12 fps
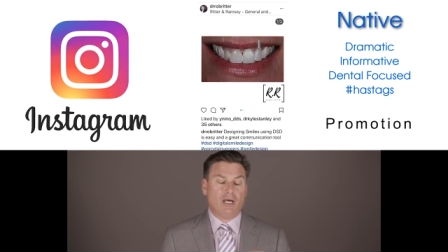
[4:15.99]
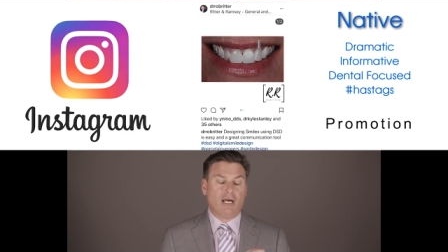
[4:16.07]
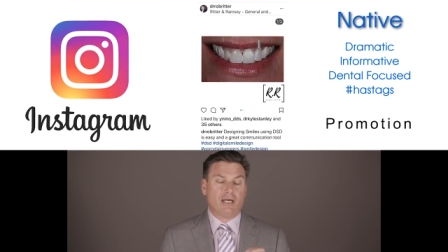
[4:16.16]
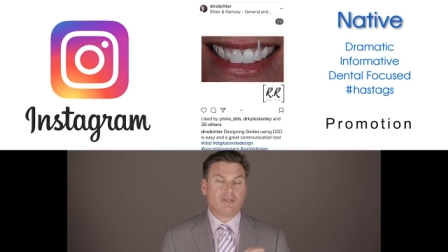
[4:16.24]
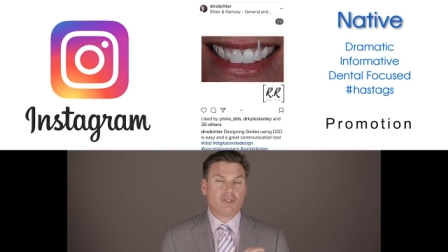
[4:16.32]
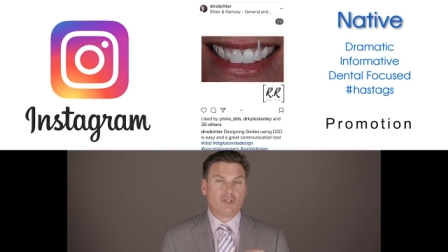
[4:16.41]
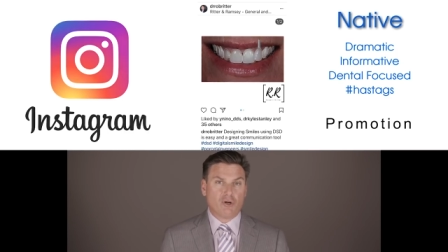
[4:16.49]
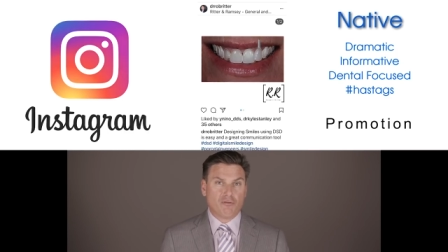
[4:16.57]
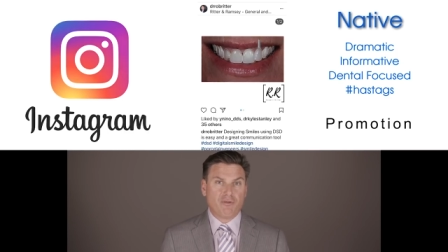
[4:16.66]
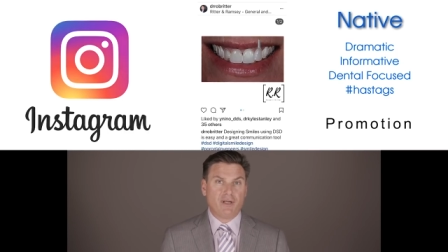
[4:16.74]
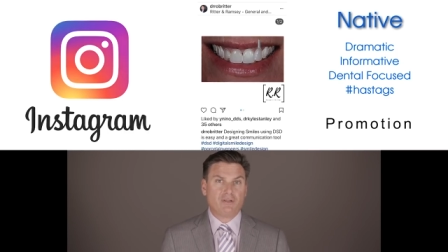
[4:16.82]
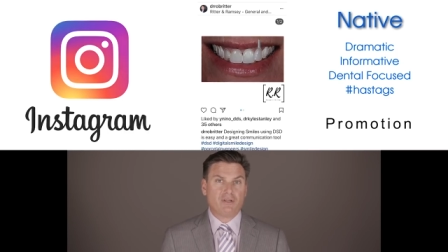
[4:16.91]
uh,
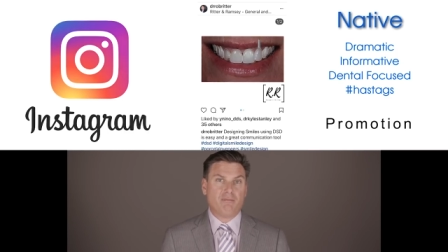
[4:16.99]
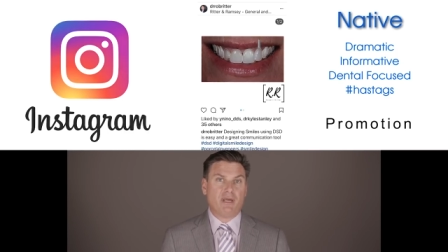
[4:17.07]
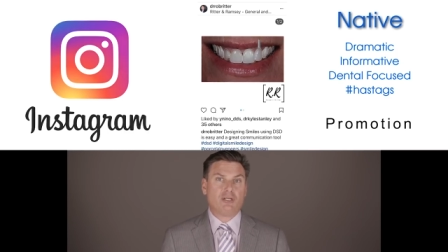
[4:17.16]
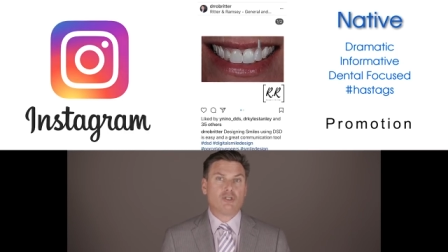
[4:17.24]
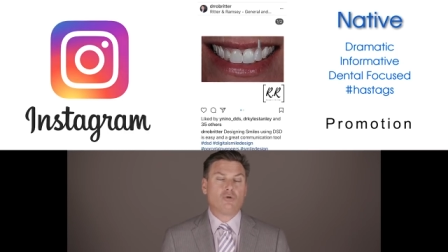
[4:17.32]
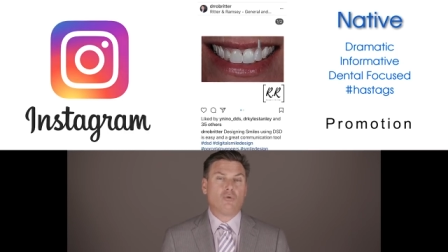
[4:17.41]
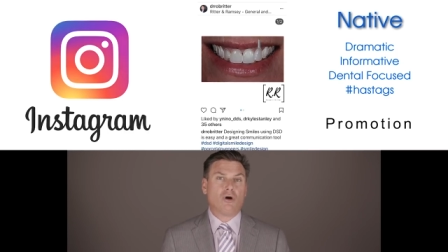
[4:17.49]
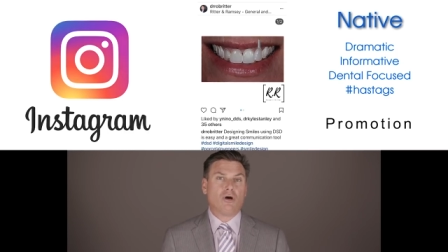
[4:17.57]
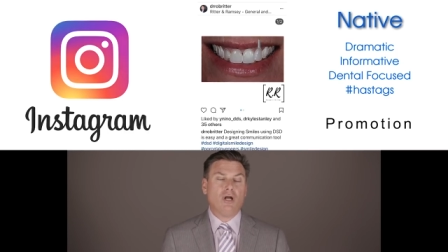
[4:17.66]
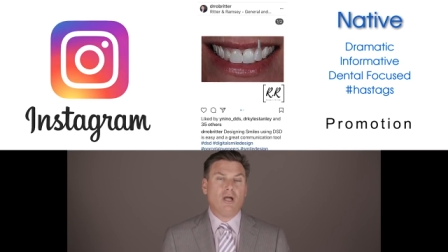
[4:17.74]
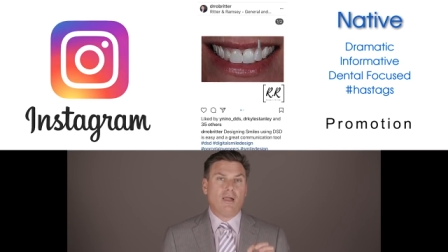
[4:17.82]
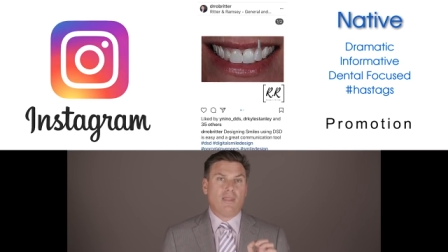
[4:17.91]
surfing to make sure